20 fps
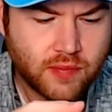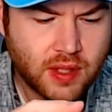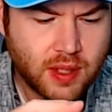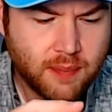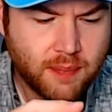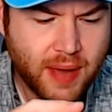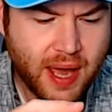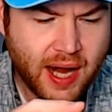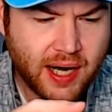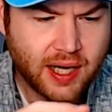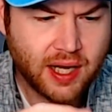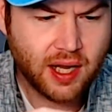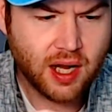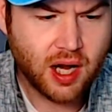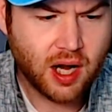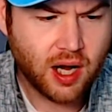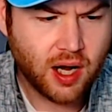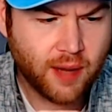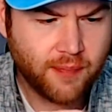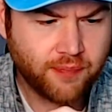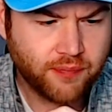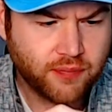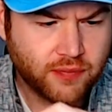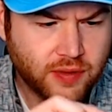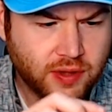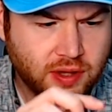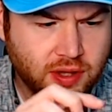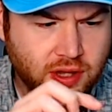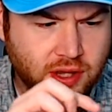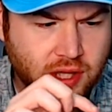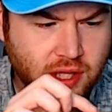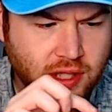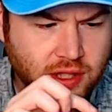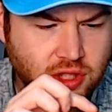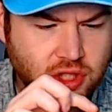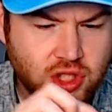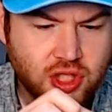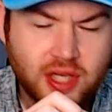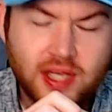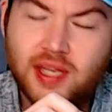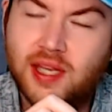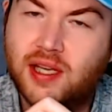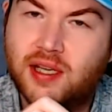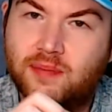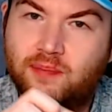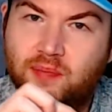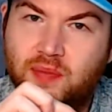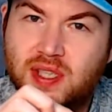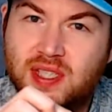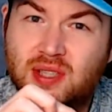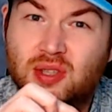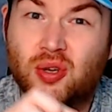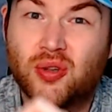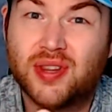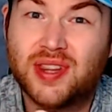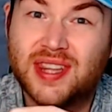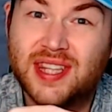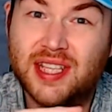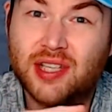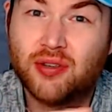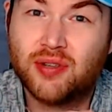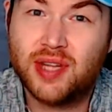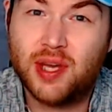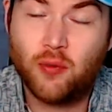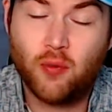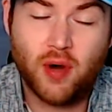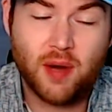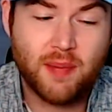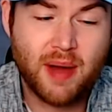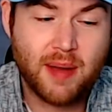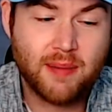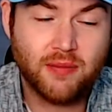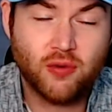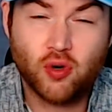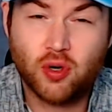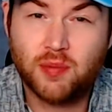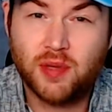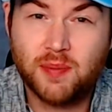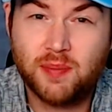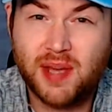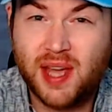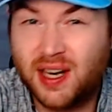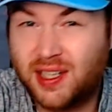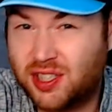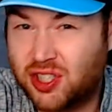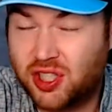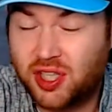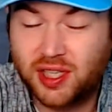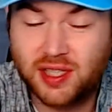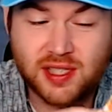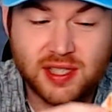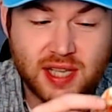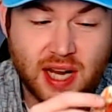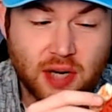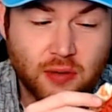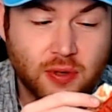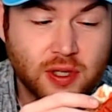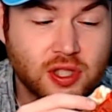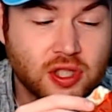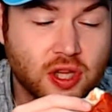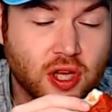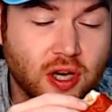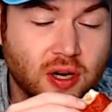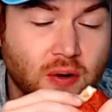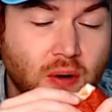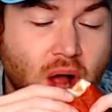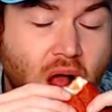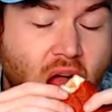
patty. The chicken is a little thinner than what might normally be on a chicken sandwich, though.